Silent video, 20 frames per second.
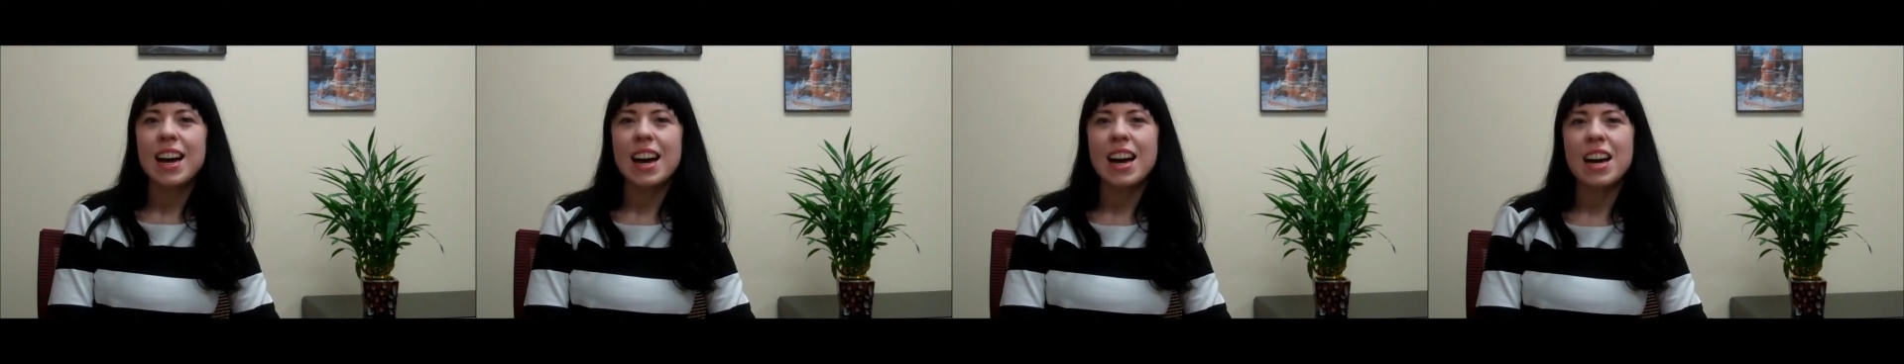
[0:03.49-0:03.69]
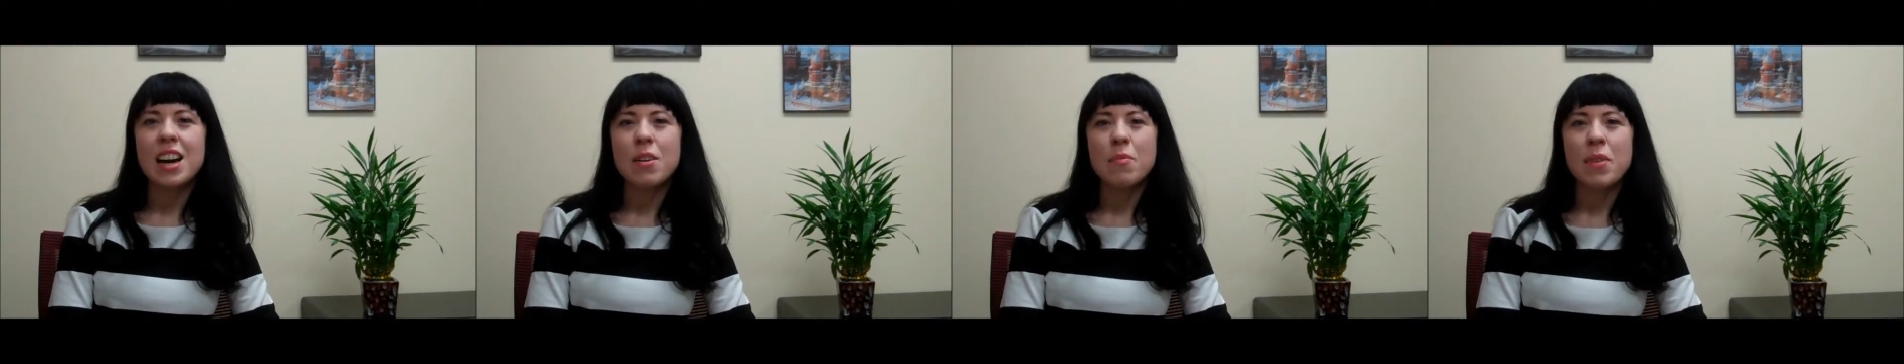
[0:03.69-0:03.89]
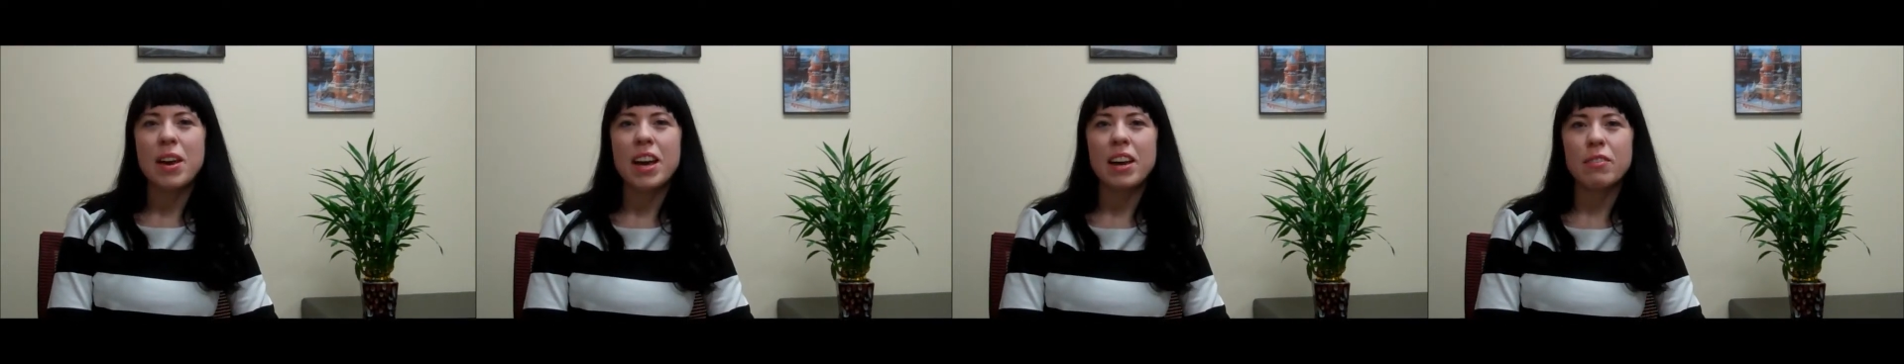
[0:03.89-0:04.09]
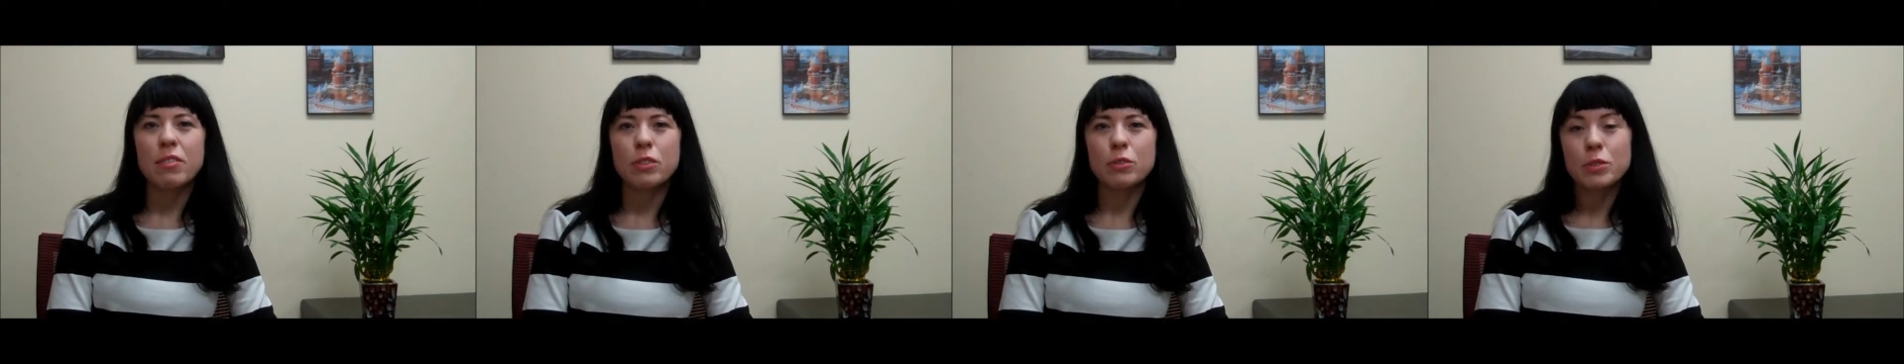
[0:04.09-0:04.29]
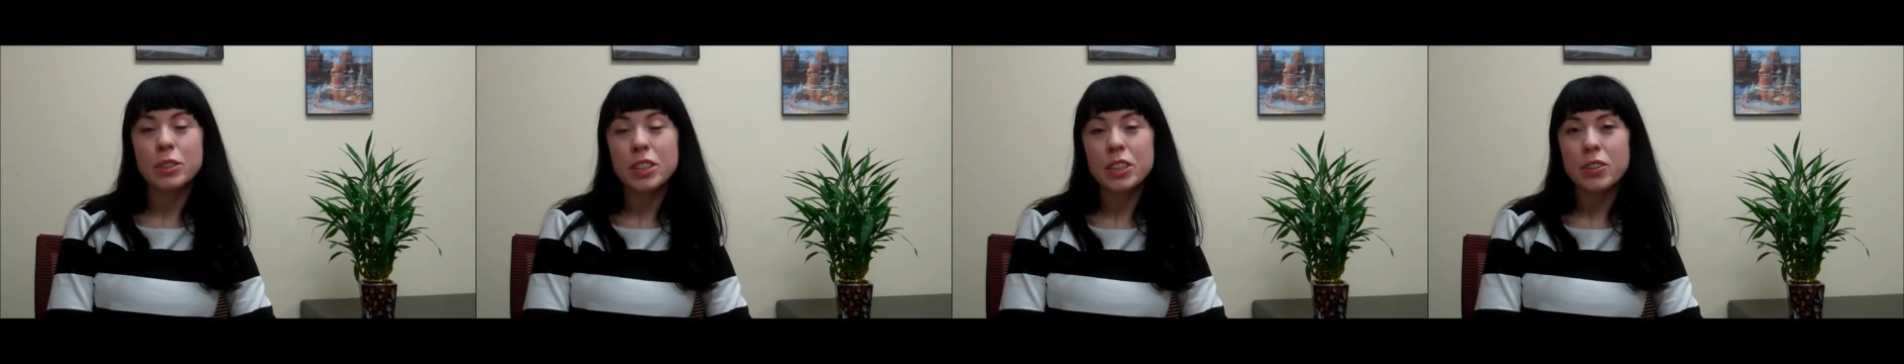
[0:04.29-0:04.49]
Um, I have
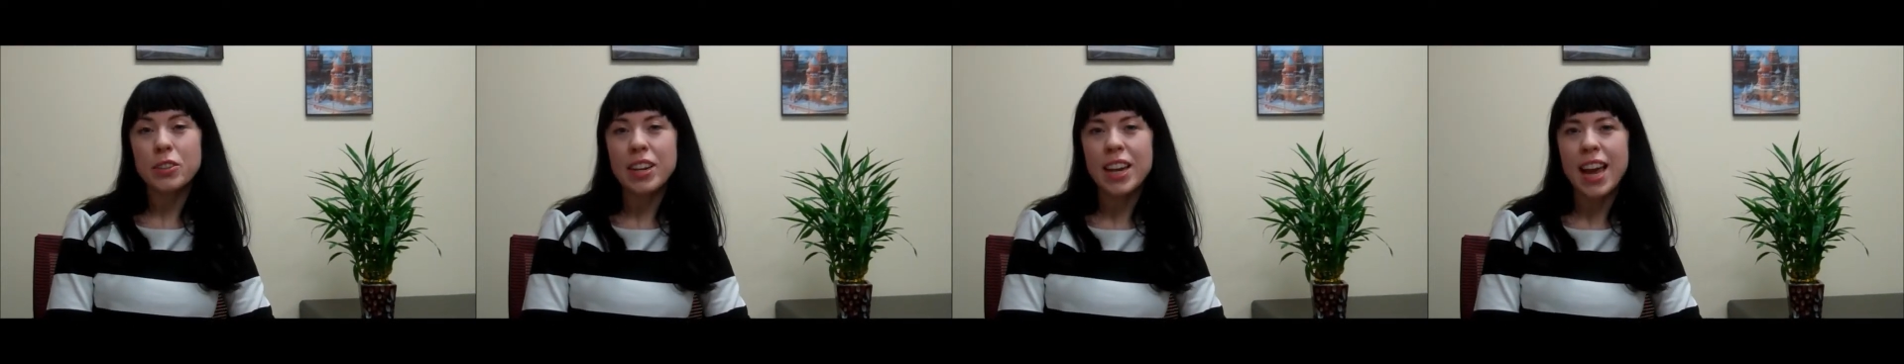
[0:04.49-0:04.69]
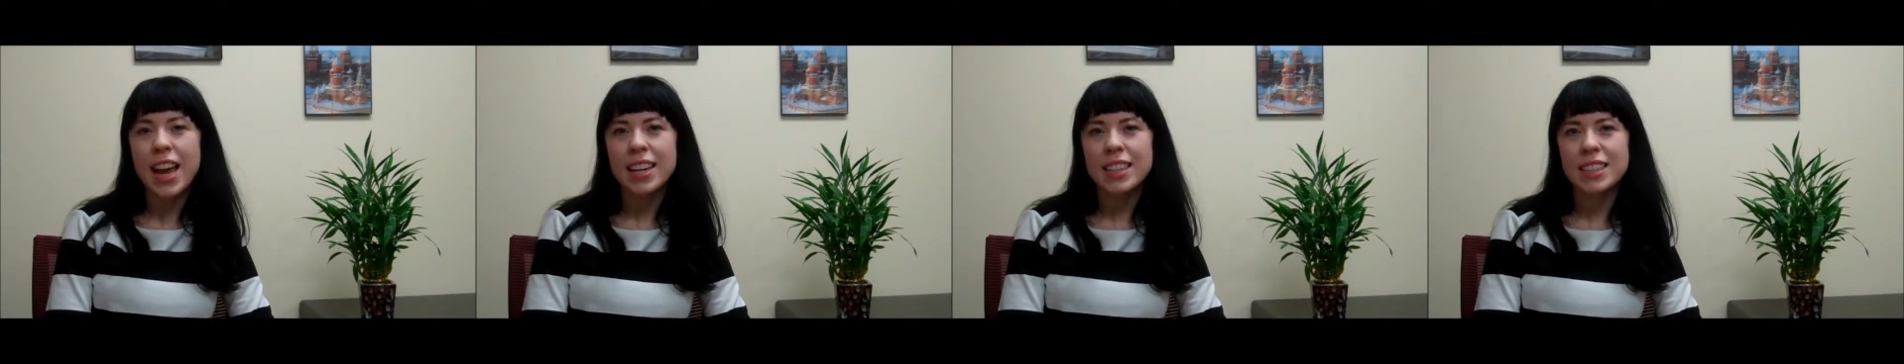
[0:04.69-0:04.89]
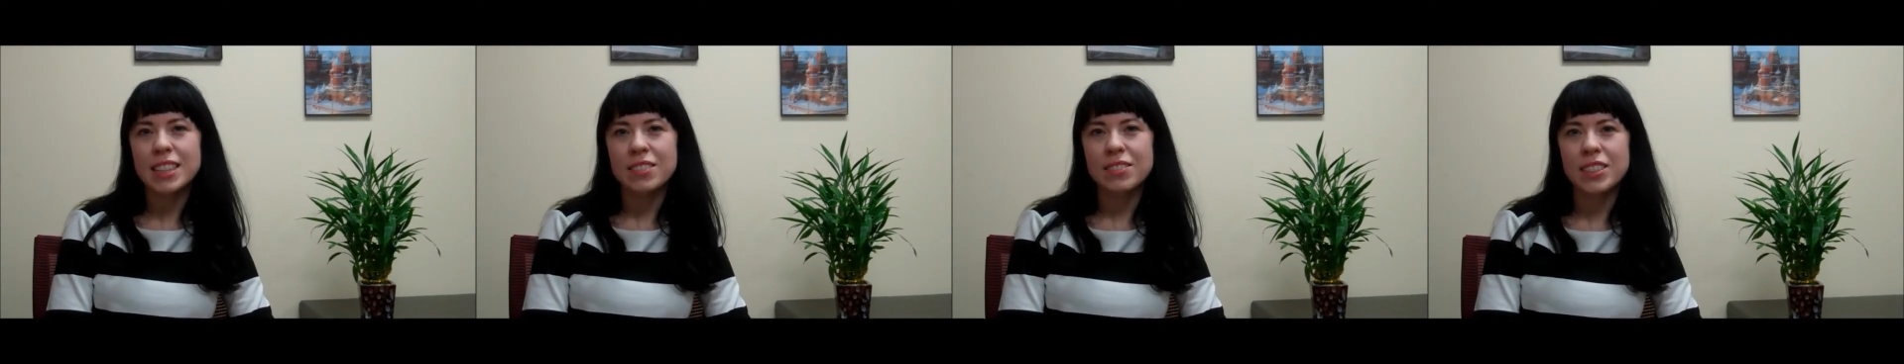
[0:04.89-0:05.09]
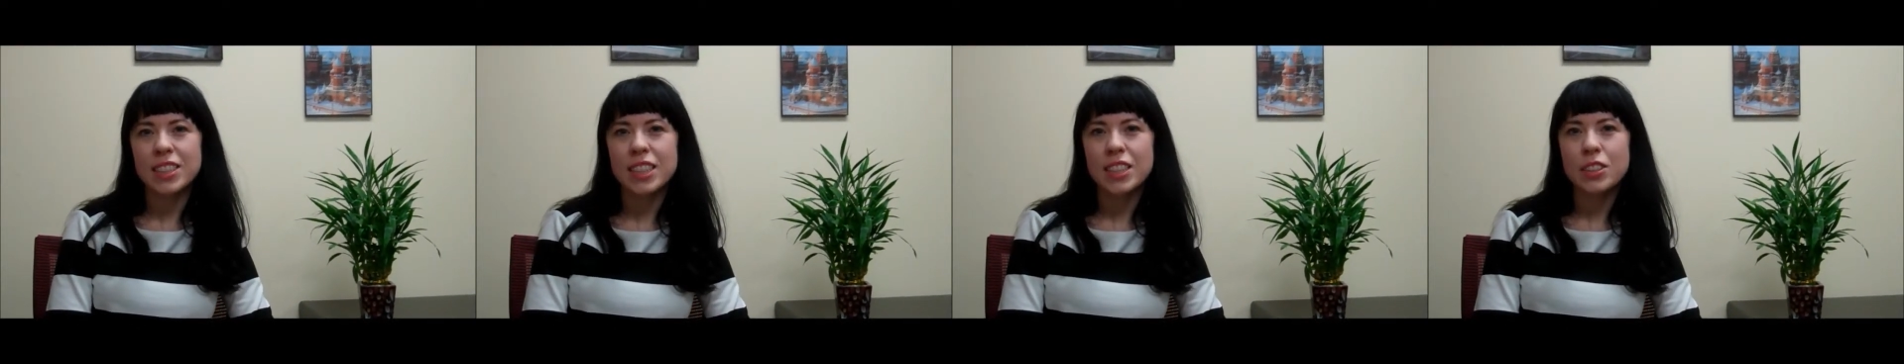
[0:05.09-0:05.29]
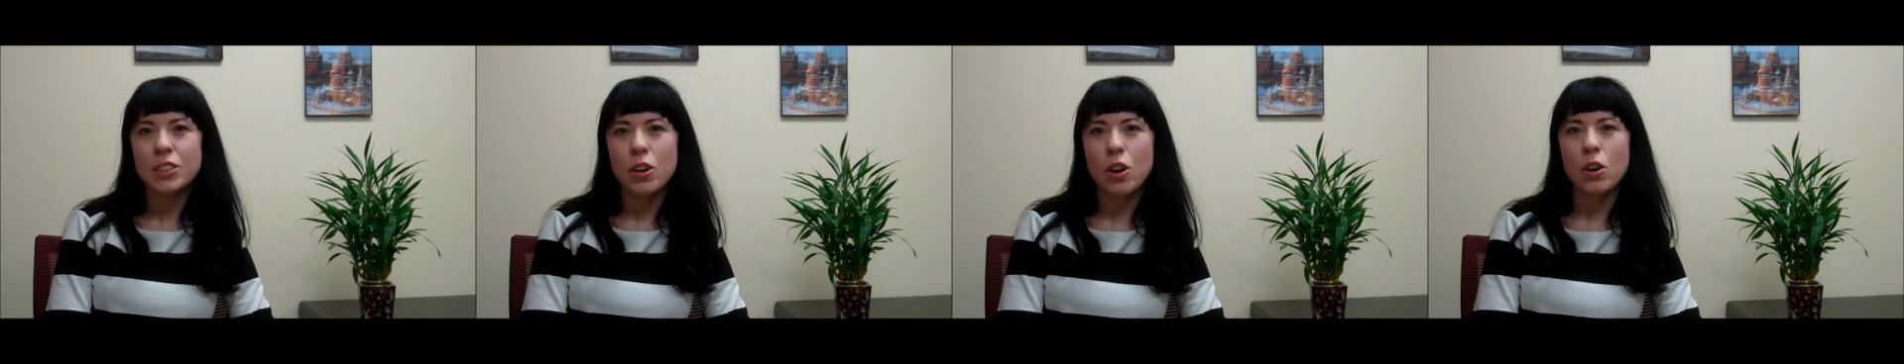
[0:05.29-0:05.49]
a really great
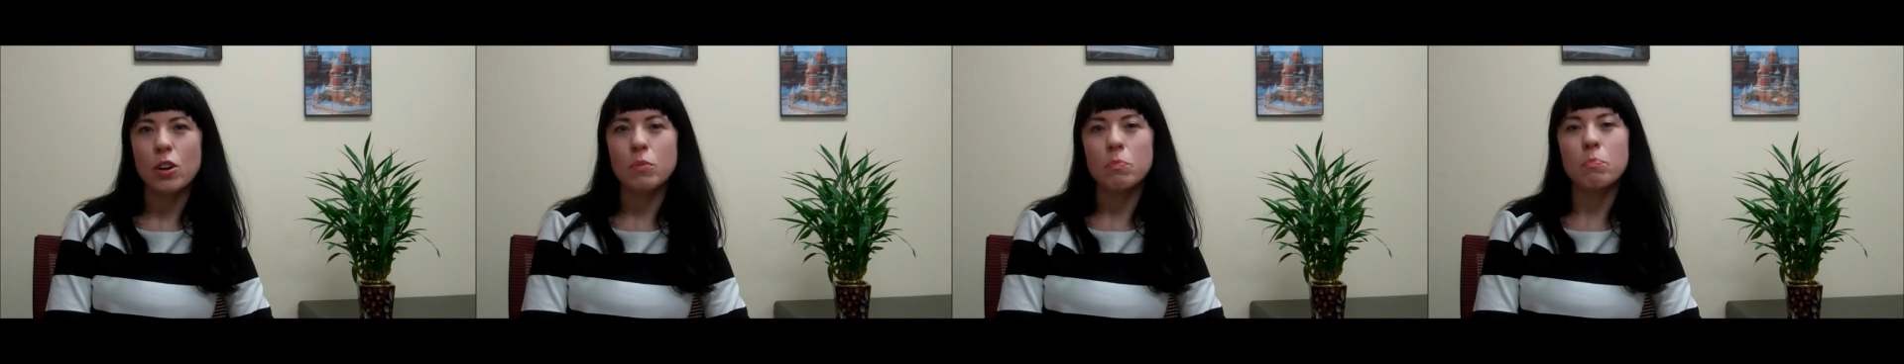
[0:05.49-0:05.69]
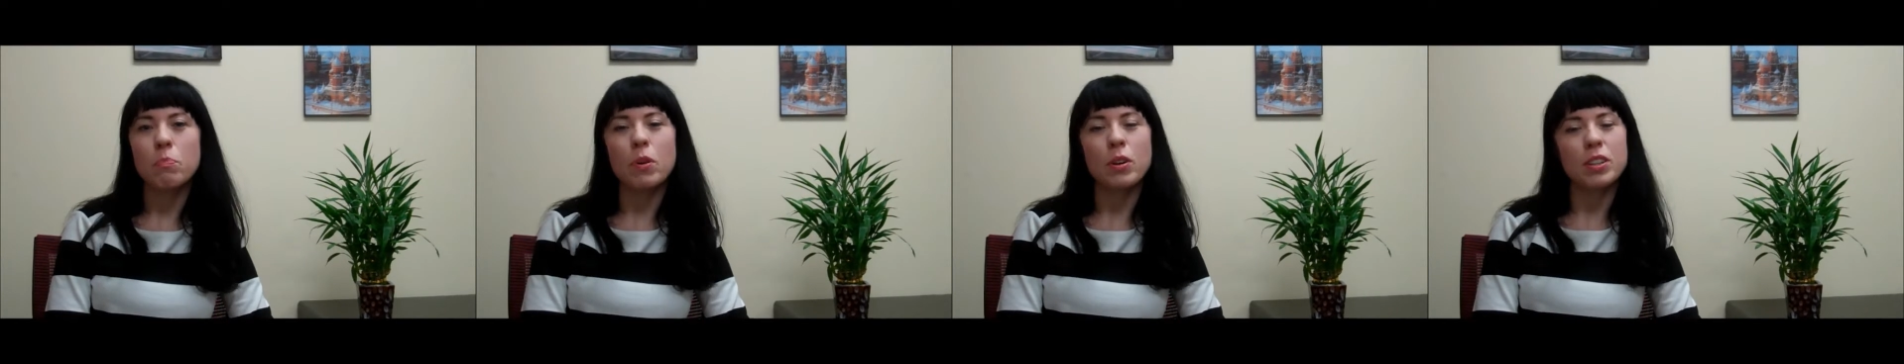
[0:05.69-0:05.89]
activity called